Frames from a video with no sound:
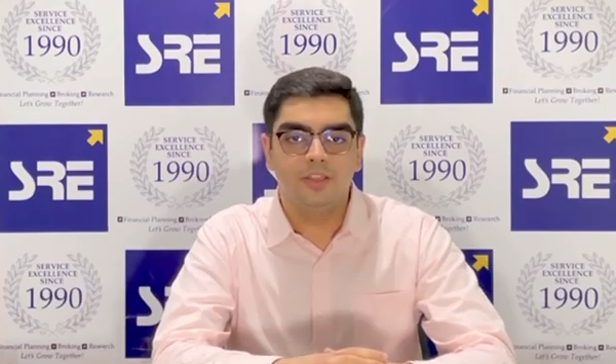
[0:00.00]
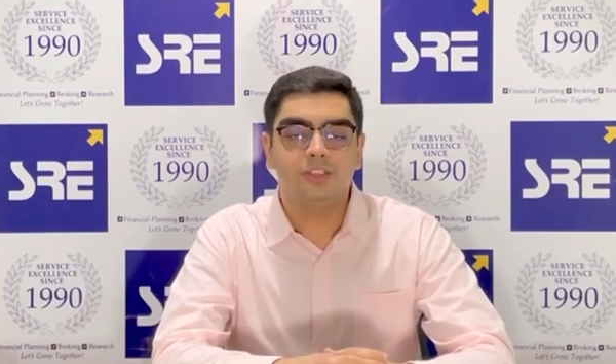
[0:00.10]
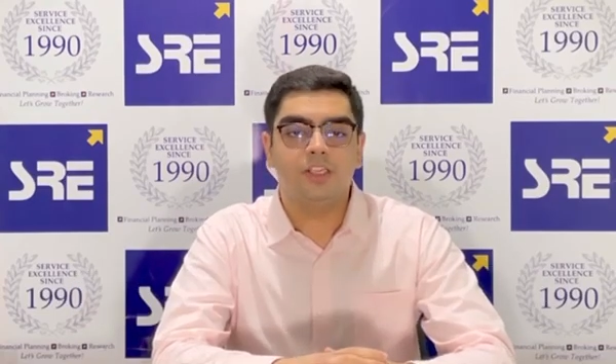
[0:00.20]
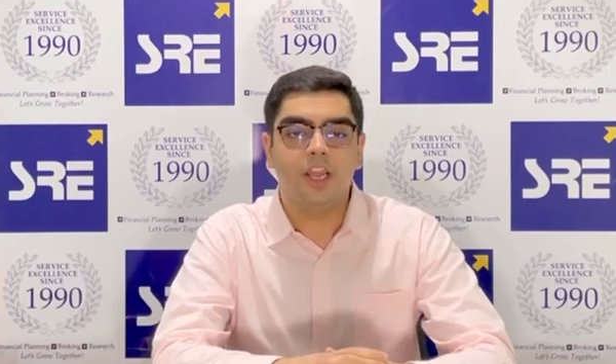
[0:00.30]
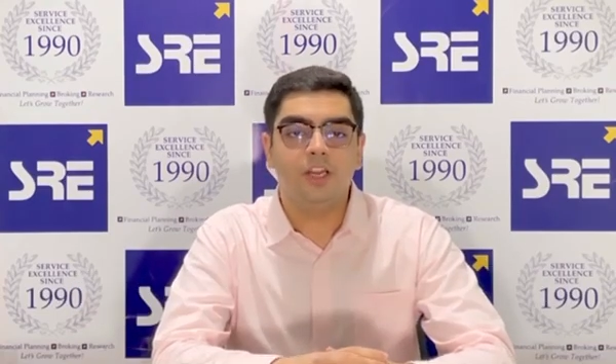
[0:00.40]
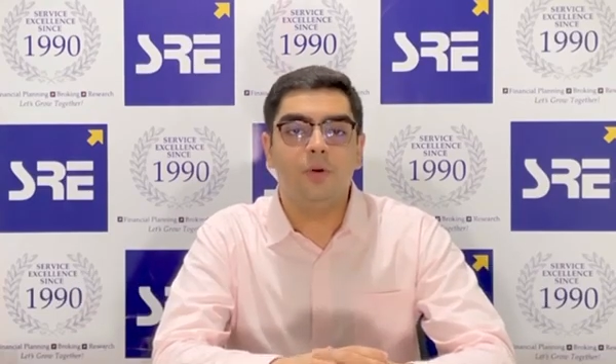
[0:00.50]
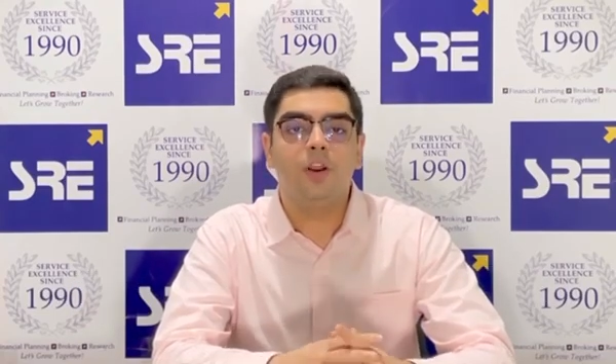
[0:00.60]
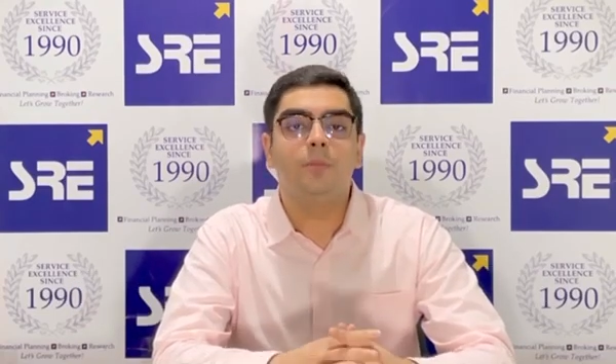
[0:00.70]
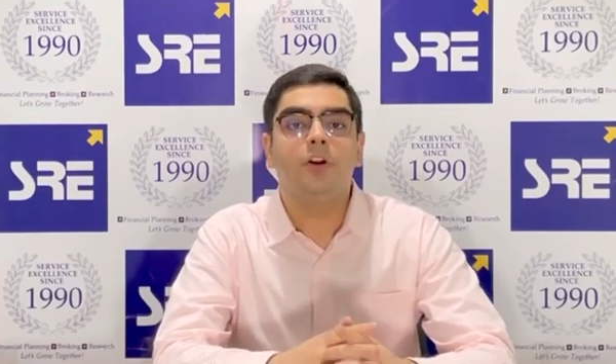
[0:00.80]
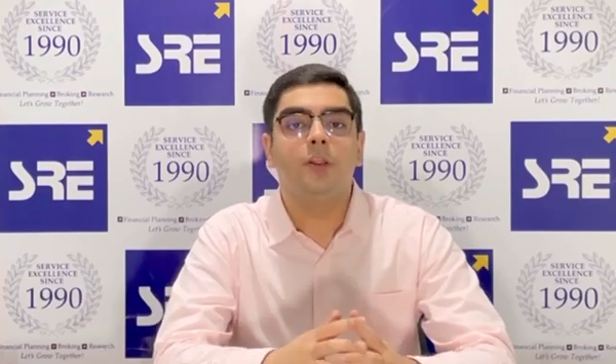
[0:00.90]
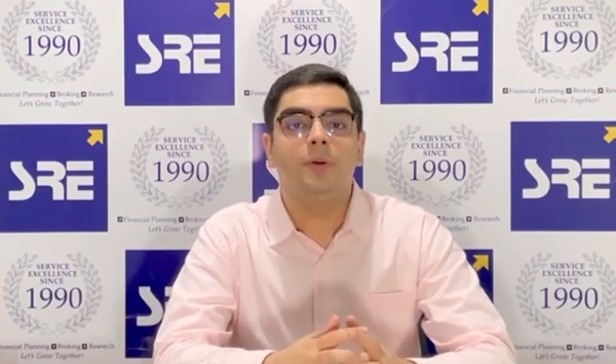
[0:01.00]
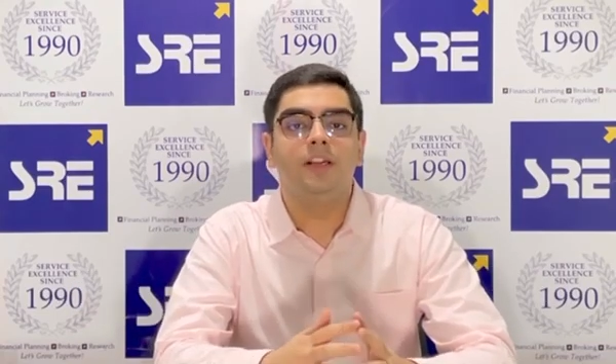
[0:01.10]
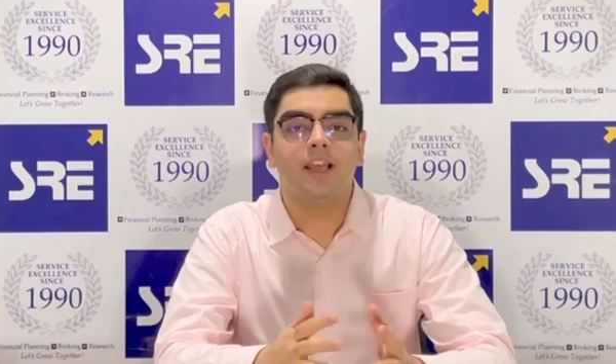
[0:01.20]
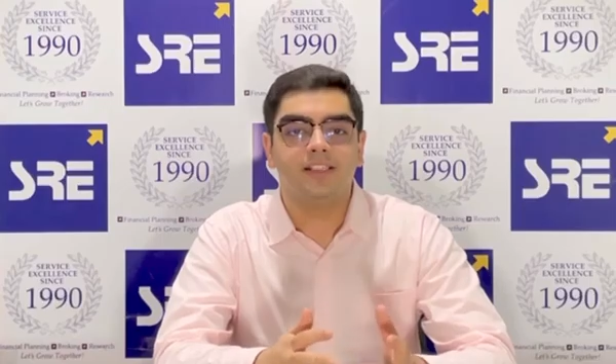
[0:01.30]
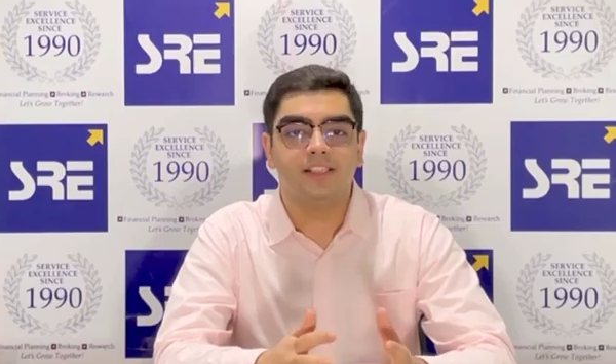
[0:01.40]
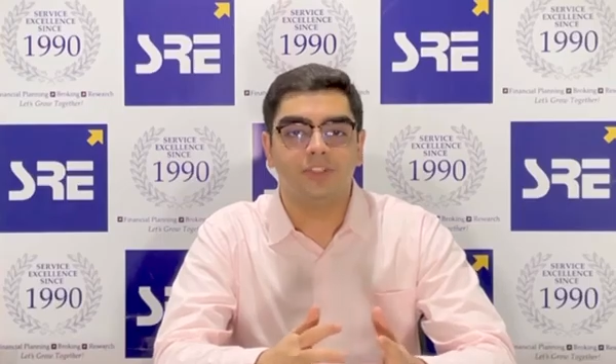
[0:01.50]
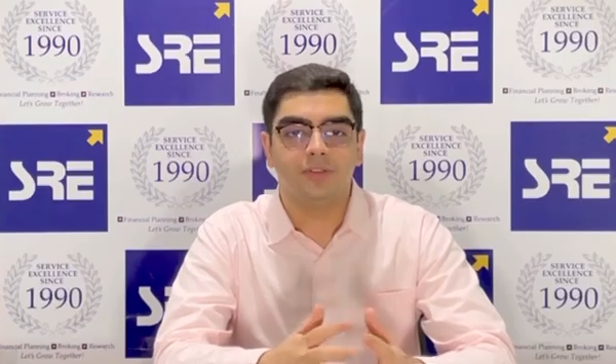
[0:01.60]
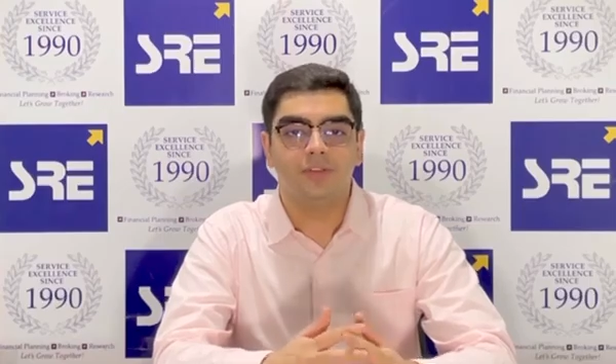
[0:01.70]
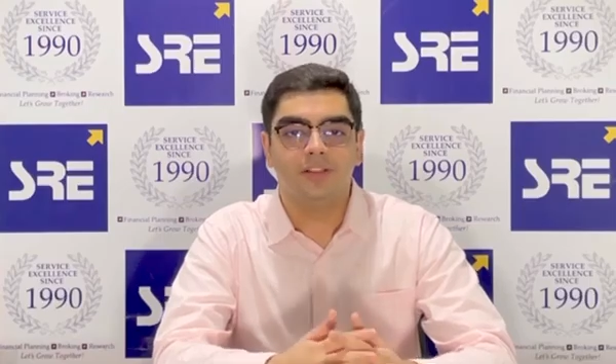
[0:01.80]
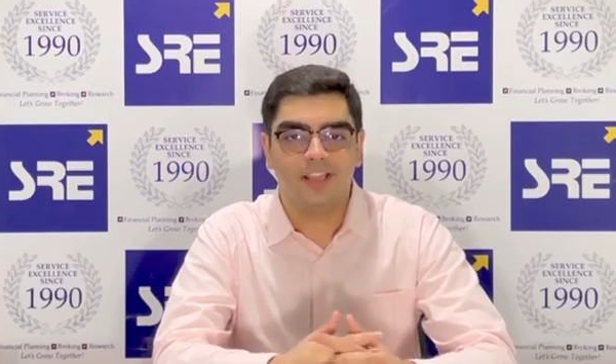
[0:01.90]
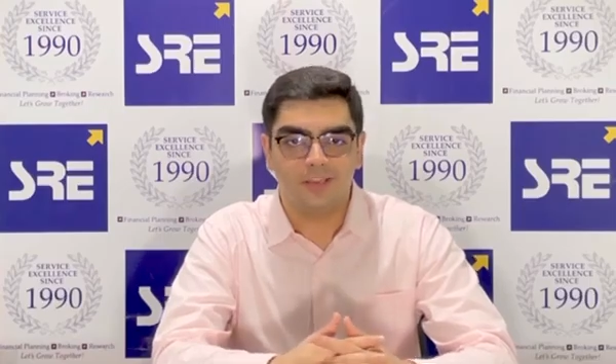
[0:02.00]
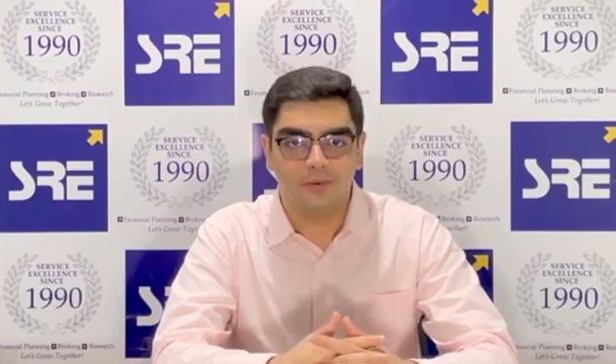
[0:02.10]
So now you know all about equity taxation. Thank you.